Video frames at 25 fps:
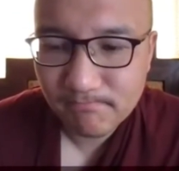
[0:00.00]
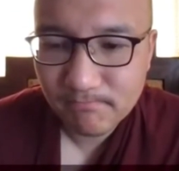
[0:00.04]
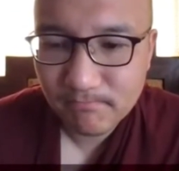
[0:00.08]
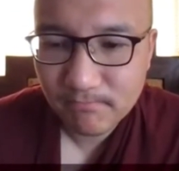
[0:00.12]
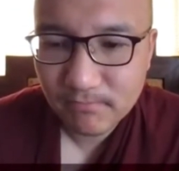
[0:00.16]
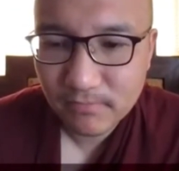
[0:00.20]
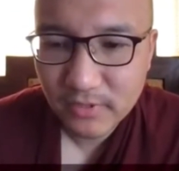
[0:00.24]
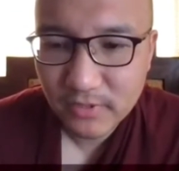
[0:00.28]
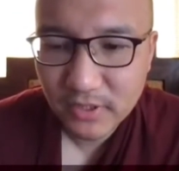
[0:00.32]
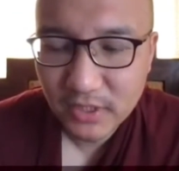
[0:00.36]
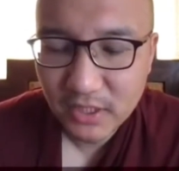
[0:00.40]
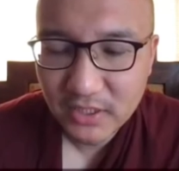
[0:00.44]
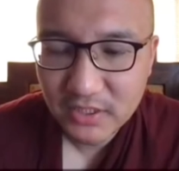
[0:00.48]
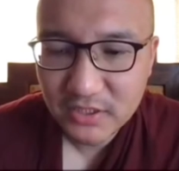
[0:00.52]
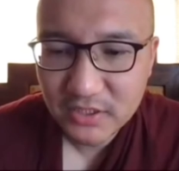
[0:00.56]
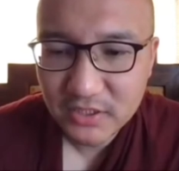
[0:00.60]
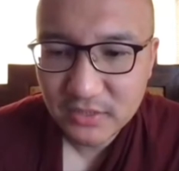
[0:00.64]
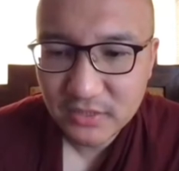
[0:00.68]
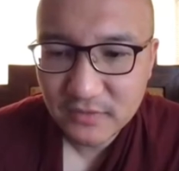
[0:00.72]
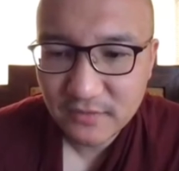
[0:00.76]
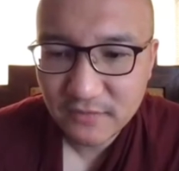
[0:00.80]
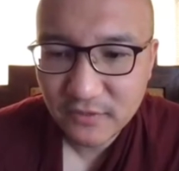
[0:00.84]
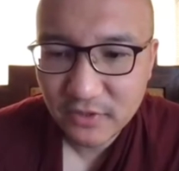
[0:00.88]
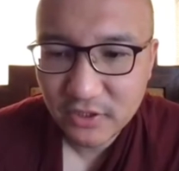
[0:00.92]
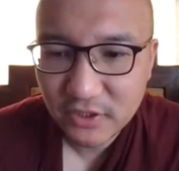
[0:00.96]
Let's just
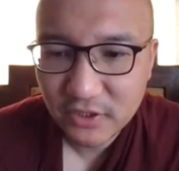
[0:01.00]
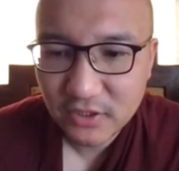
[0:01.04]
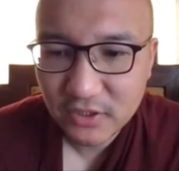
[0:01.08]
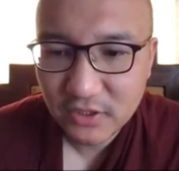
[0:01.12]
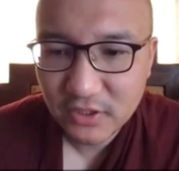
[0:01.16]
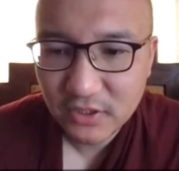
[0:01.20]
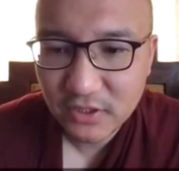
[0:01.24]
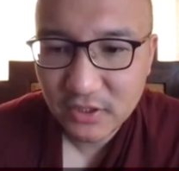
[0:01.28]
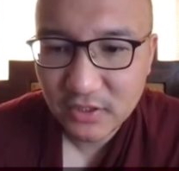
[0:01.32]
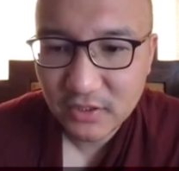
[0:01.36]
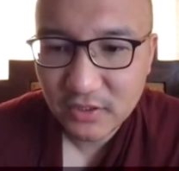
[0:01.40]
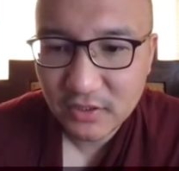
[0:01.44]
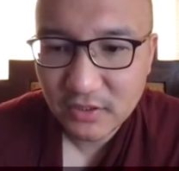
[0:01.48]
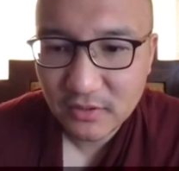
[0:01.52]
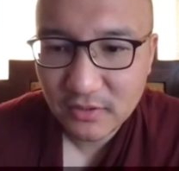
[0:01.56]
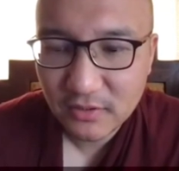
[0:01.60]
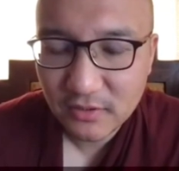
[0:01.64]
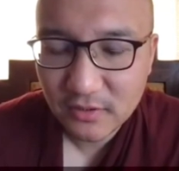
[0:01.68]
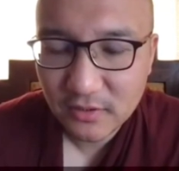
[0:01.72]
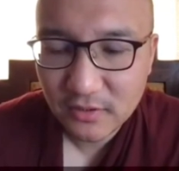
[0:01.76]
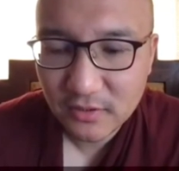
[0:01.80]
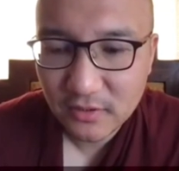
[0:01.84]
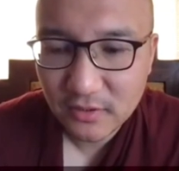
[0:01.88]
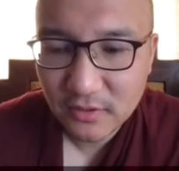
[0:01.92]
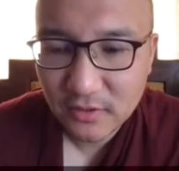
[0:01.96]
finish the
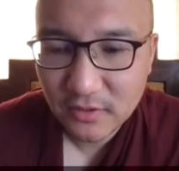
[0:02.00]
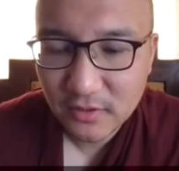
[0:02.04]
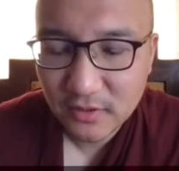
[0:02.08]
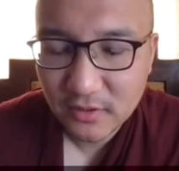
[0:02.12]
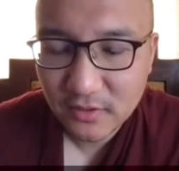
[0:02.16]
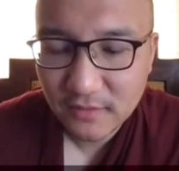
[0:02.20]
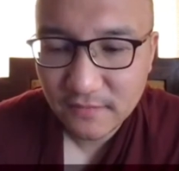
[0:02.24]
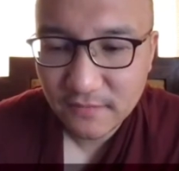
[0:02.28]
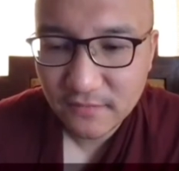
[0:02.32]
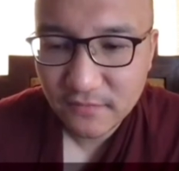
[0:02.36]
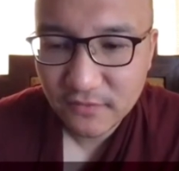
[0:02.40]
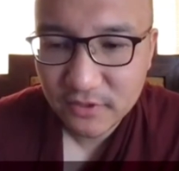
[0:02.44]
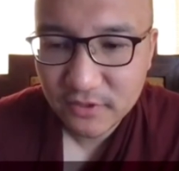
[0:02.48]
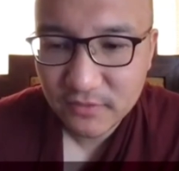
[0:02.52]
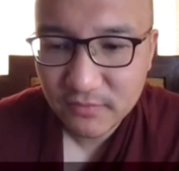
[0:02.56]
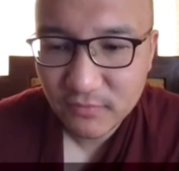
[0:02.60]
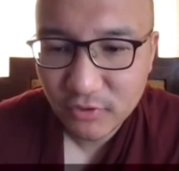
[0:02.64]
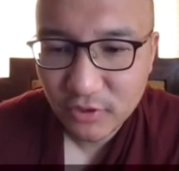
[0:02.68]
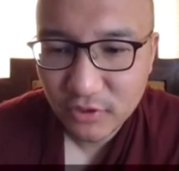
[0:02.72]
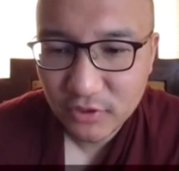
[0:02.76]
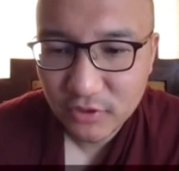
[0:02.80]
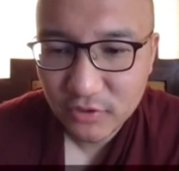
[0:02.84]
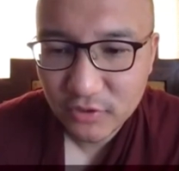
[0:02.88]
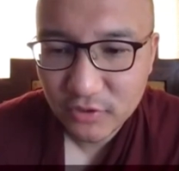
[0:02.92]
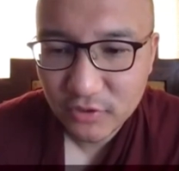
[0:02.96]
first
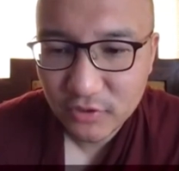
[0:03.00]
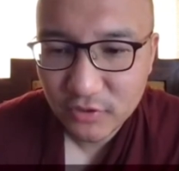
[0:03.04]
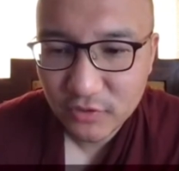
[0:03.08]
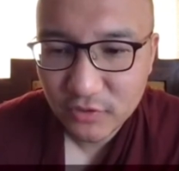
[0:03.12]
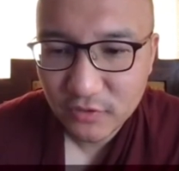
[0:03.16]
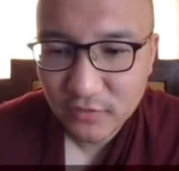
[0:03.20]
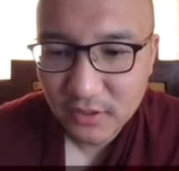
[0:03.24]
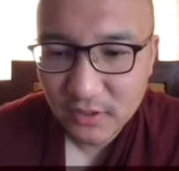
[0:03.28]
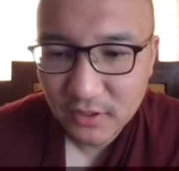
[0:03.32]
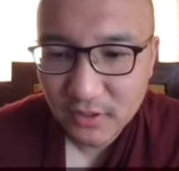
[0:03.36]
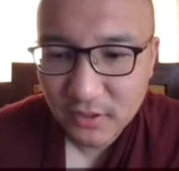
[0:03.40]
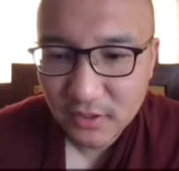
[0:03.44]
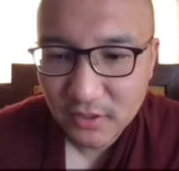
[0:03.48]
point of okay,